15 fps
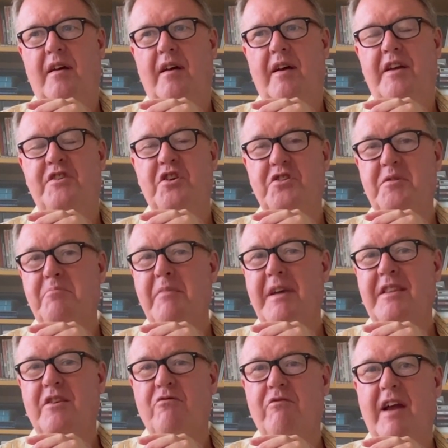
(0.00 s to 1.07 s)
it doesn't
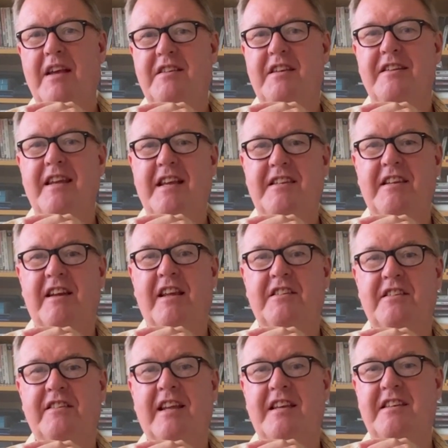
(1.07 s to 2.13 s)
mean that rates are
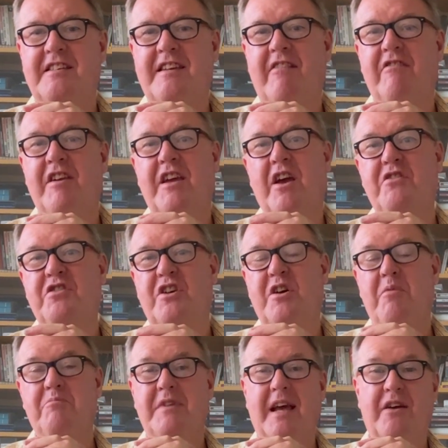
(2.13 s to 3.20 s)
necessarily going to
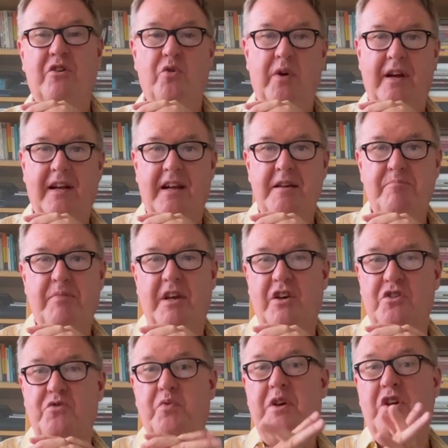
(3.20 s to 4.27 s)
come down quickly,
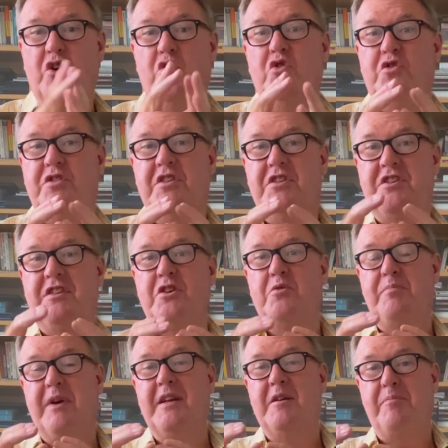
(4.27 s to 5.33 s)
because we could still
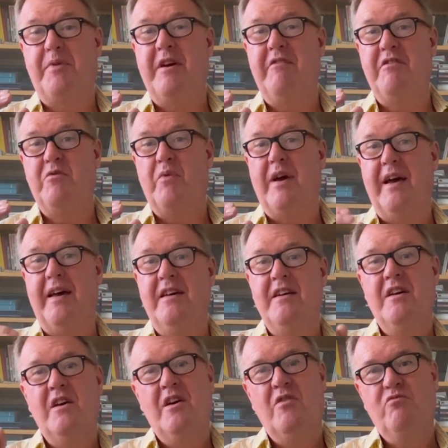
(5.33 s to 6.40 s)
be in a period where
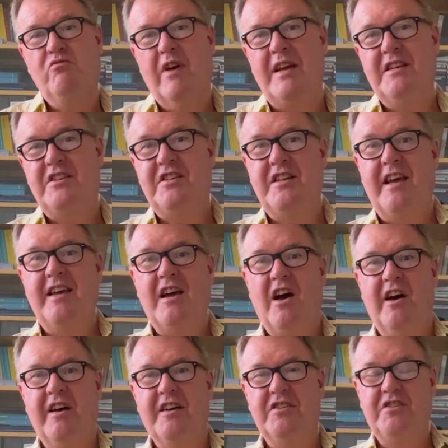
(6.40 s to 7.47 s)
rates stay
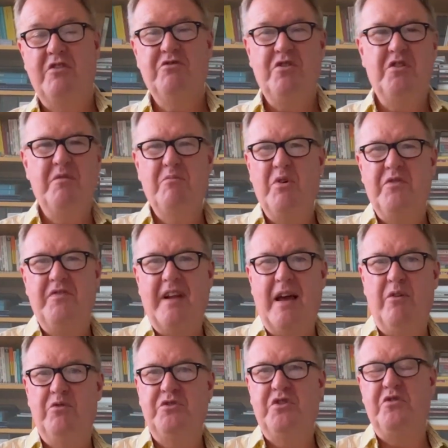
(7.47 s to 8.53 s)
higher. So do you move
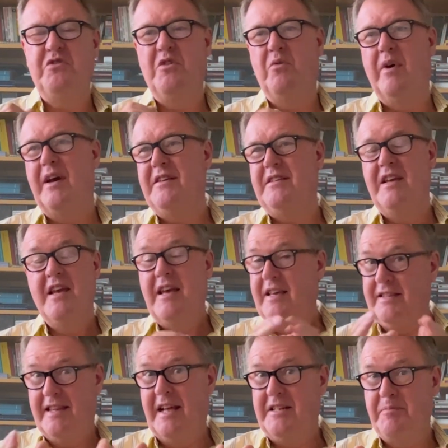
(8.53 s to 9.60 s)
now or do you wait?
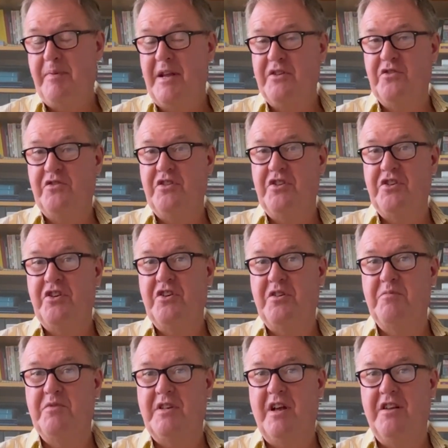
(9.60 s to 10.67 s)
That depends on your
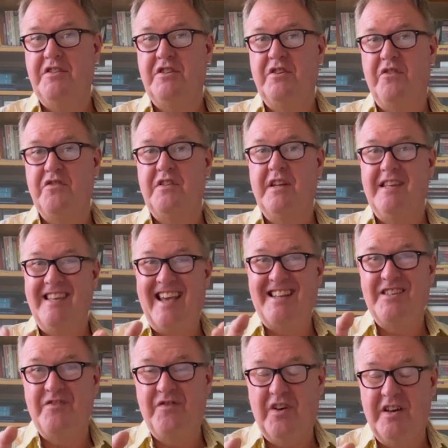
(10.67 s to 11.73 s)
circumstances, obviously. Get
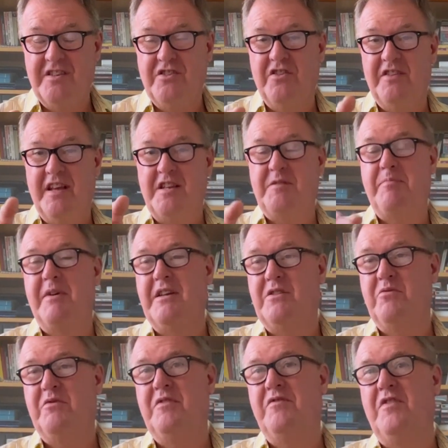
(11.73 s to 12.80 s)
advice on that, speak to
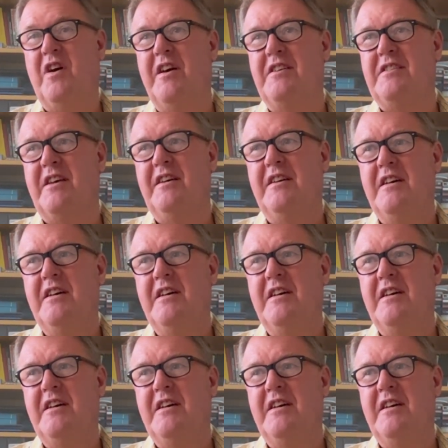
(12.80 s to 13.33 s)
an advisor.